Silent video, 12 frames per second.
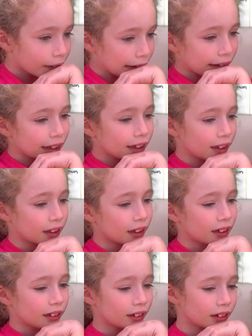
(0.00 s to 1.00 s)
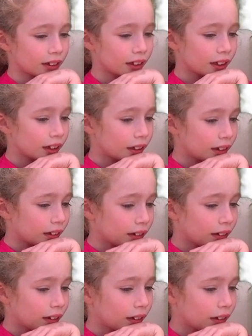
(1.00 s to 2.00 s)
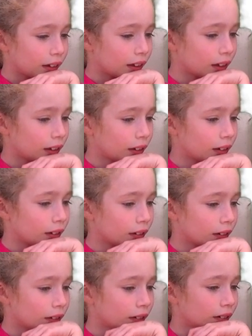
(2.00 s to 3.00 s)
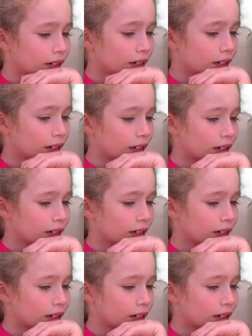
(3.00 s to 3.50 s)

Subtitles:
(silent)